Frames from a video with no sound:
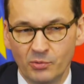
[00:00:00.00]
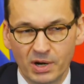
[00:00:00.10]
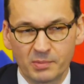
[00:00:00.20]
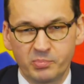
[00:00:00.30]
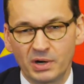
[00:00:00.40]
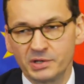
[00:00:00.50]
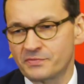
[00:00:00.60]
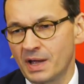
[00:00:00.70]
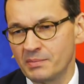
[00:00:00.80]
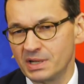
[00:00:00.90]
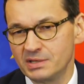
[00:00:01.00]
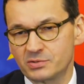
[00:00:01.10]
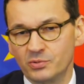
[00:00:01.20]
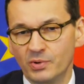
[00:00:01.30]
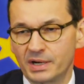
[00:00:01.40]
were Polish
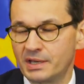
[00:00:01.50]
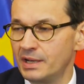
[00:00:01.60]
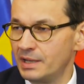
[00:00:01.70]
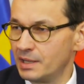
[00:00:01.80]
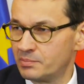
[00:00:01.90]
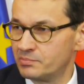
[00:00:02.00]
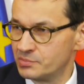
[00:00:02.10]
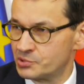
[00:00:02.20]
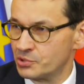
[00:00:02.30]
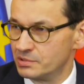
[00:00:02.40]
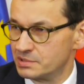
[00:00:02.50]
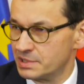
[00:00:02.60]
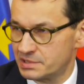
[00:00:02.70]
families who were killing Jews.